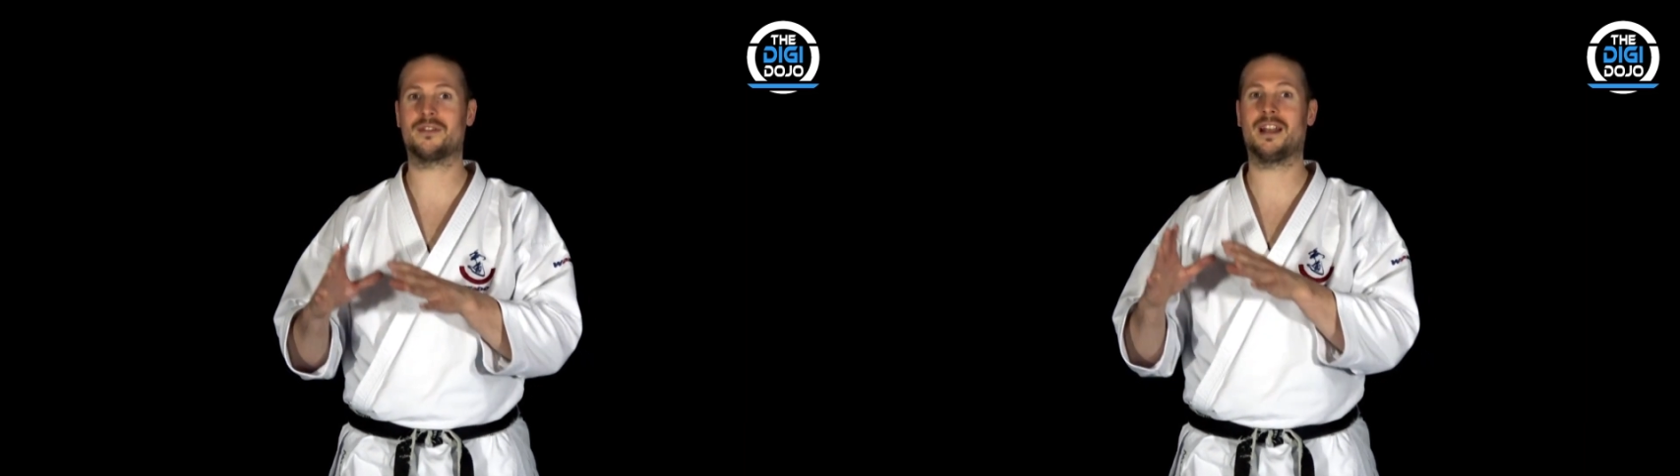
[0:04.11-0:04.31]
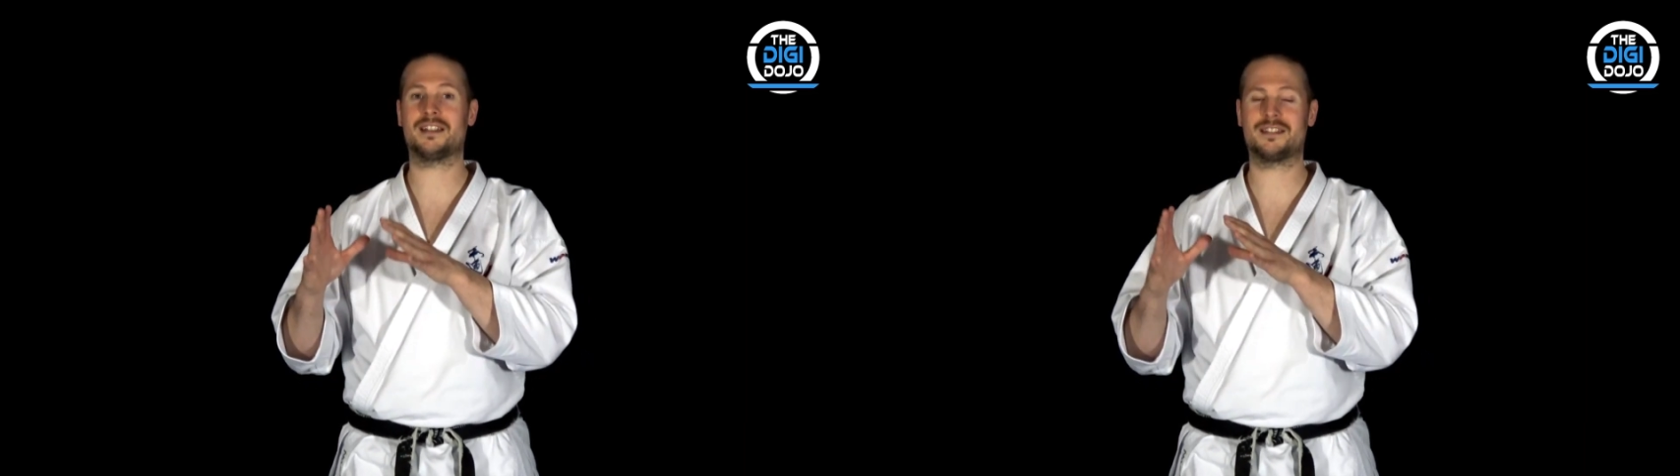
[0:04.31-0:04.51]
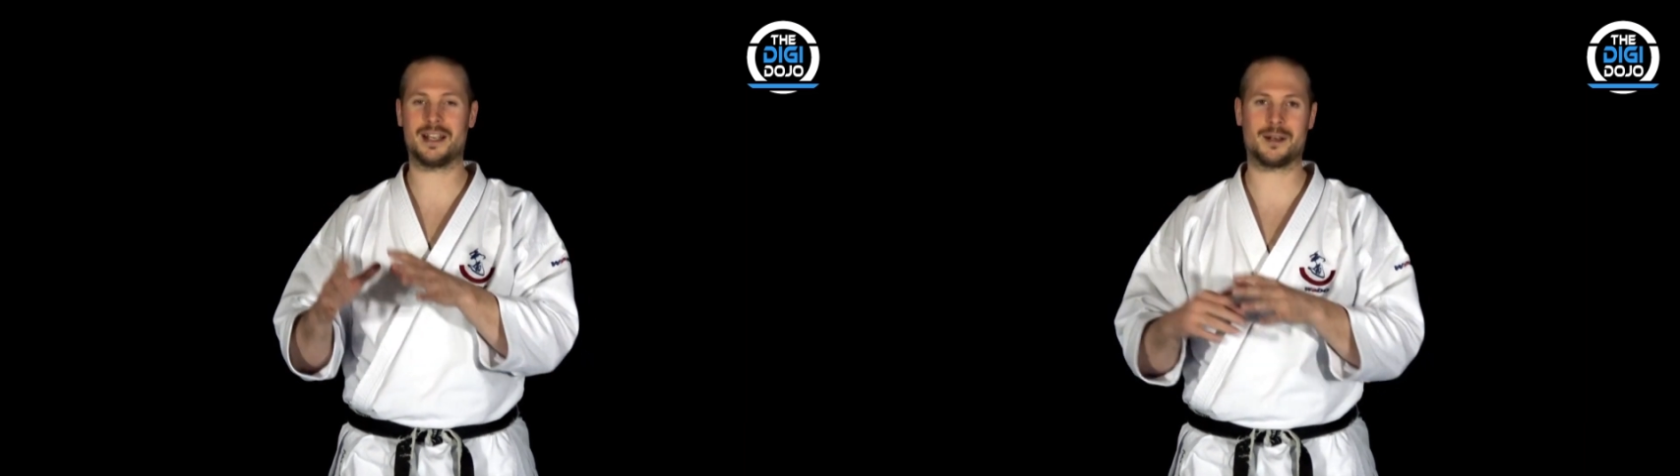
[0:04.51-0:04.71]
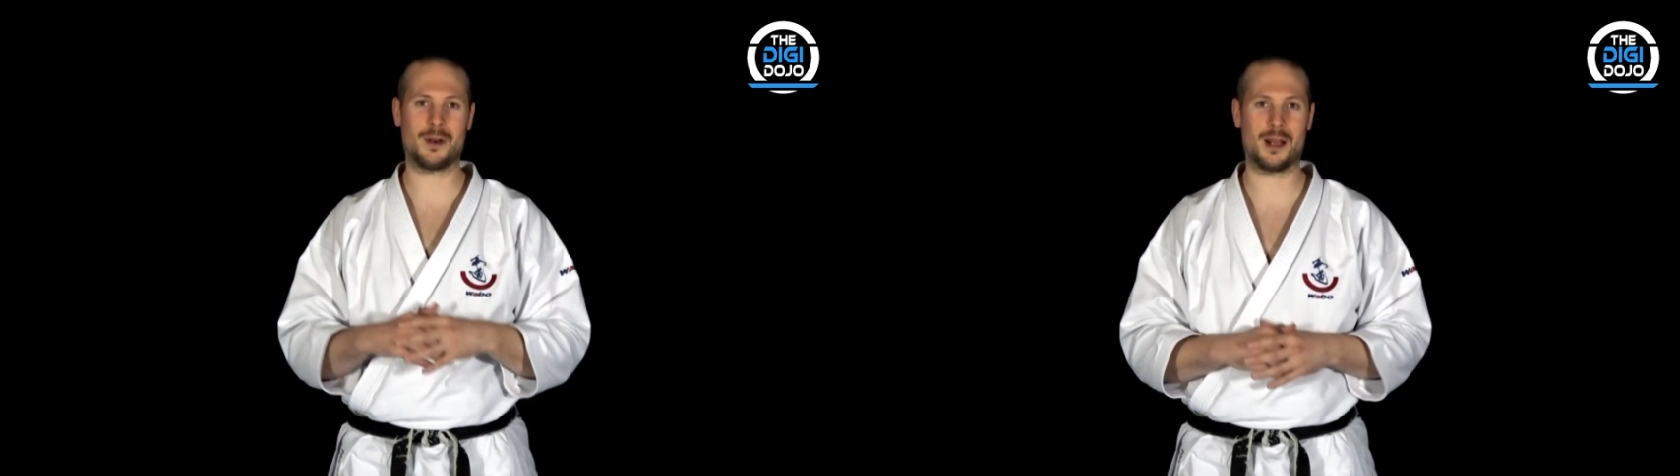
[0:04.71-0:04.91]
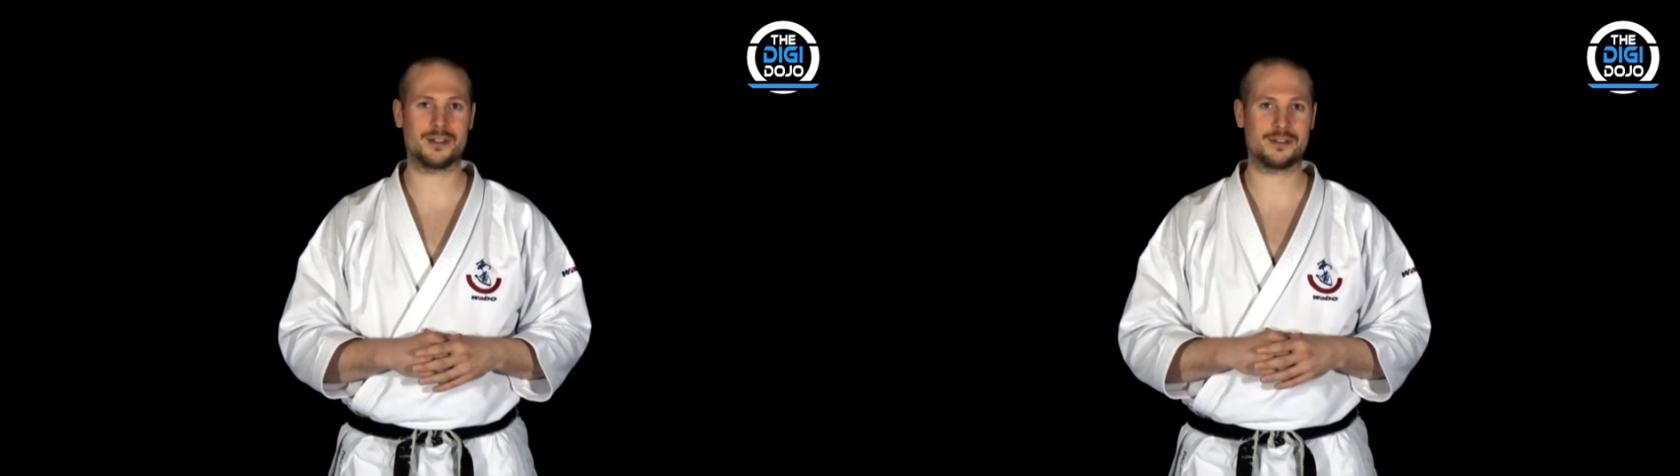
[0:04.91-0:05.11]
then stick
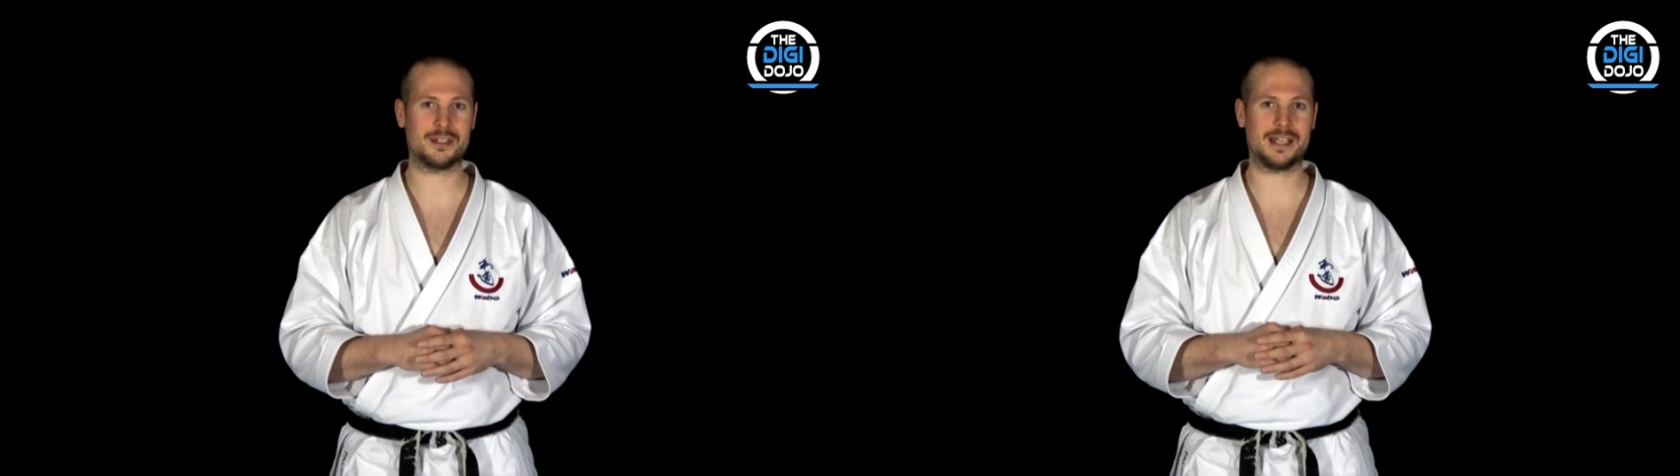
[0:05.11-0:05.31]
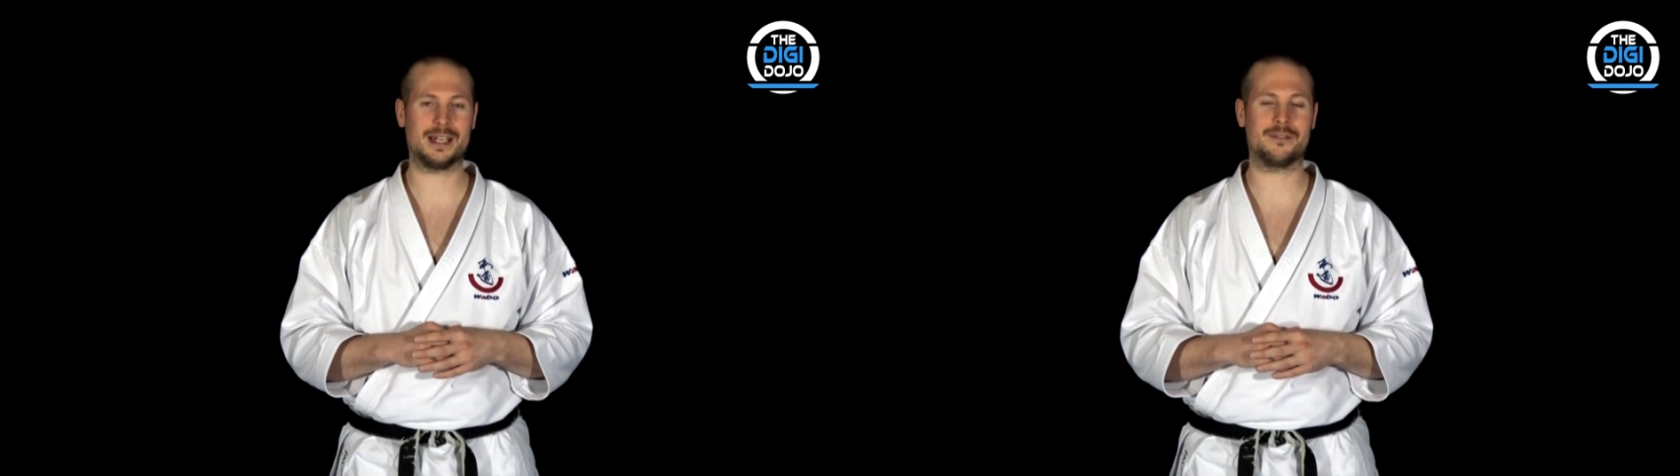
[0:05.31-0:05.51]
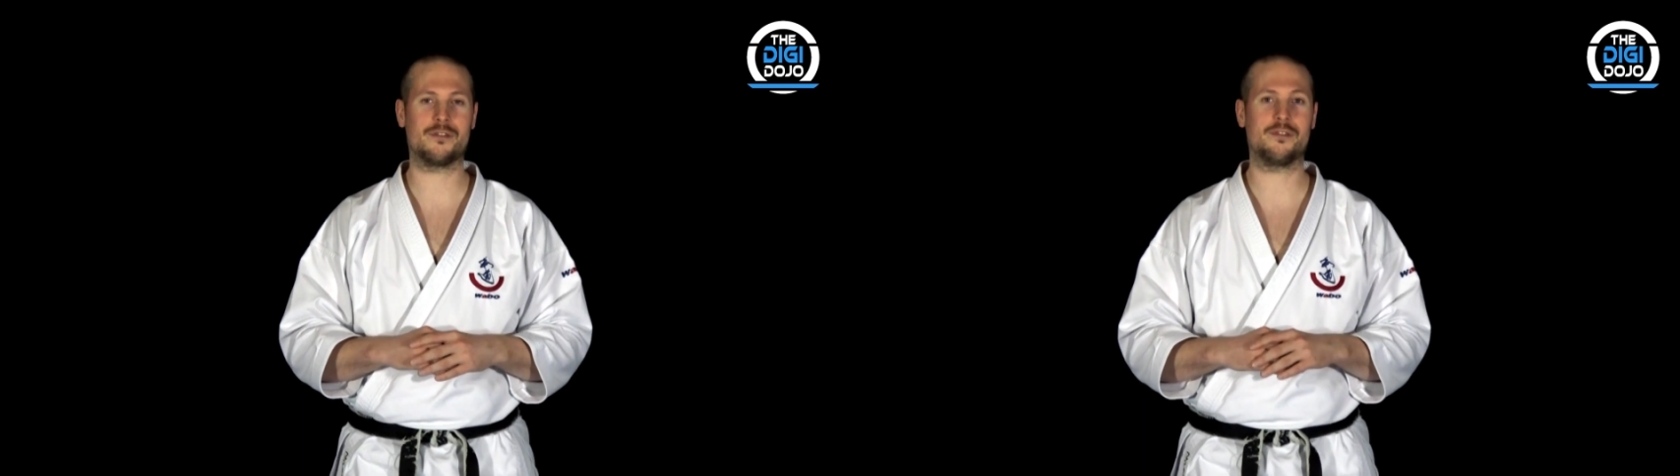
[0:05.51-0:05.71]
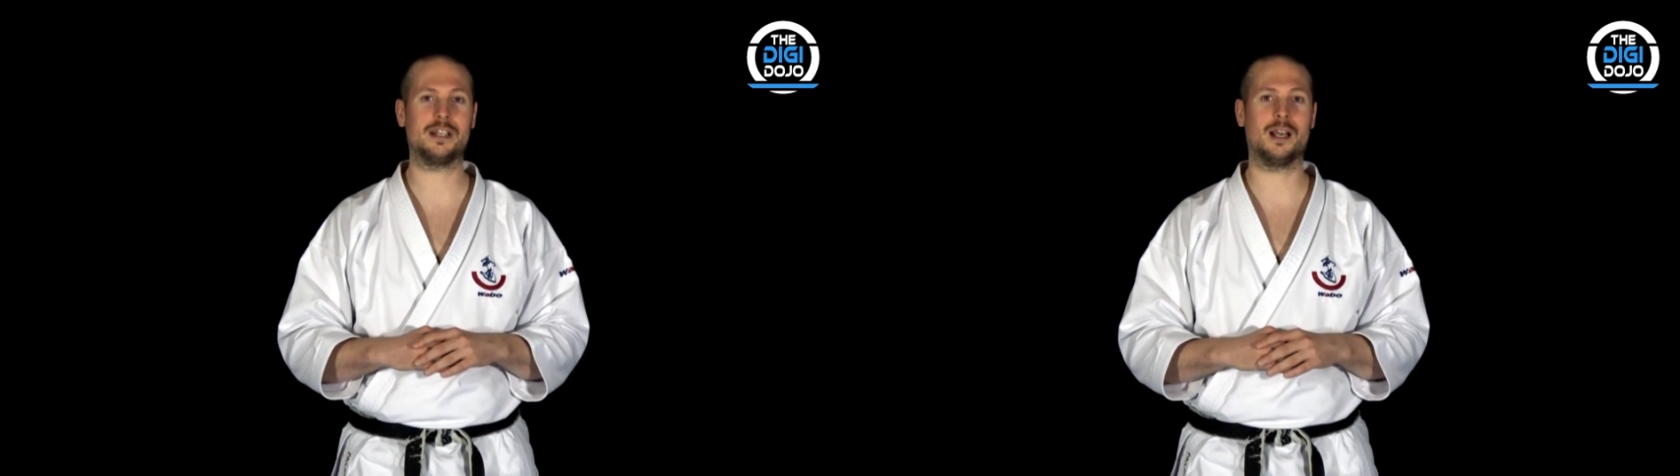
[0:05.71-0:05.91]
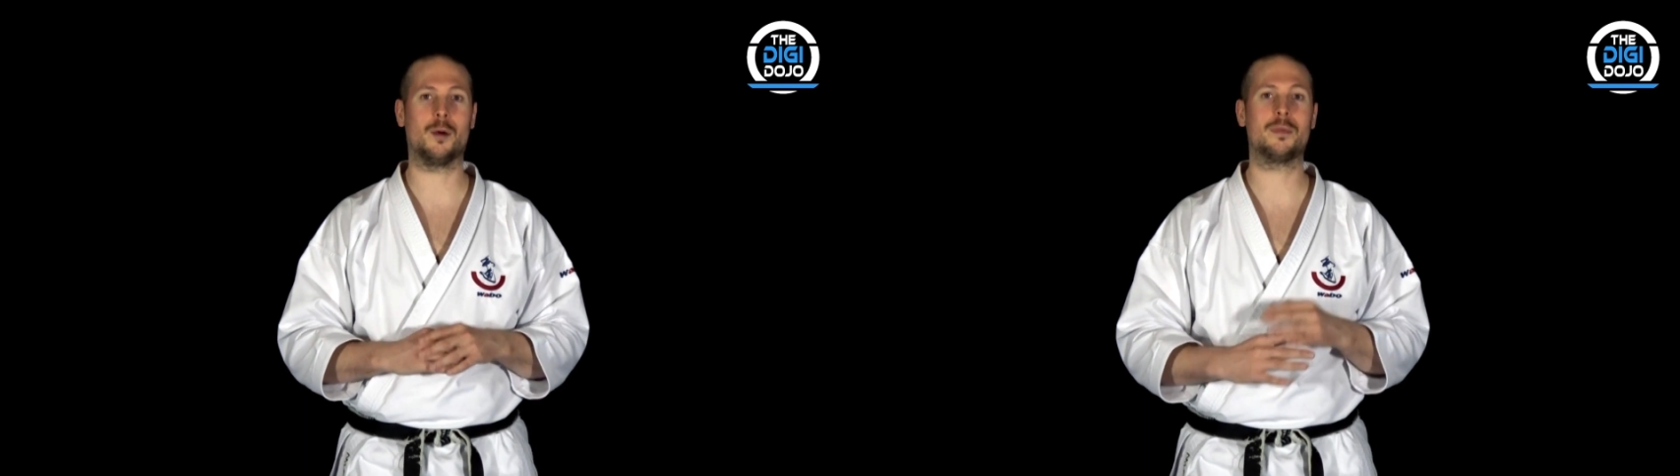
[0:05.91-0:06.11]
around until the end of the video,